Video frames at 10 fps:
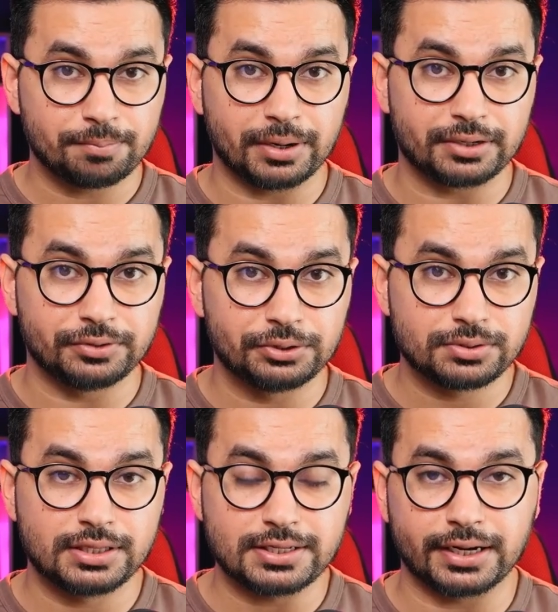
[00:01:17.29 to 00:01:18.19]
But if you use
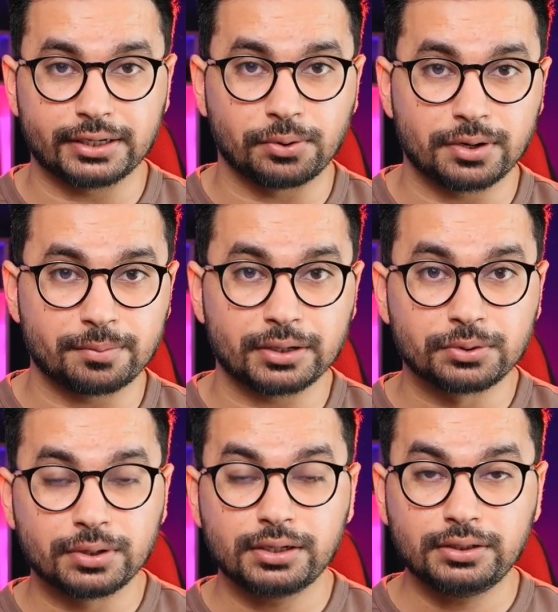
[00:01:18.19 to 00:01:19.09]
this A I Coder by
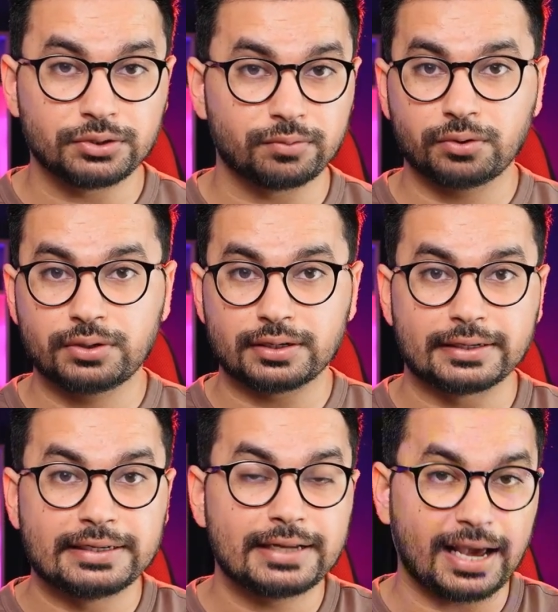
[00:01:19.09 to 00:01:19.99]
Google, you won't
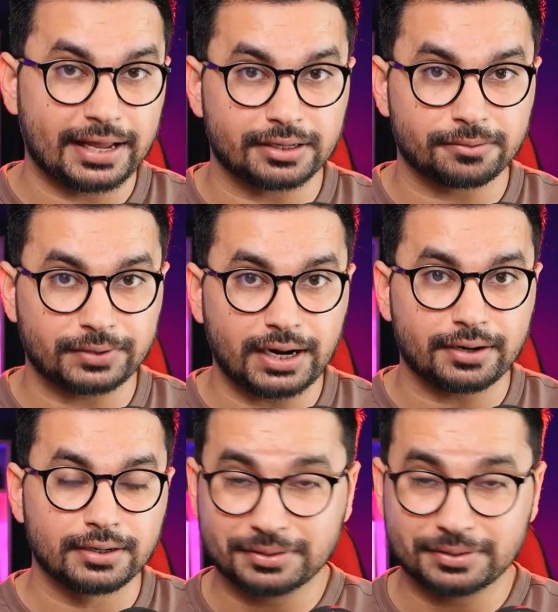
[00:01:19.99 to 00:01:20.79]
need any of that.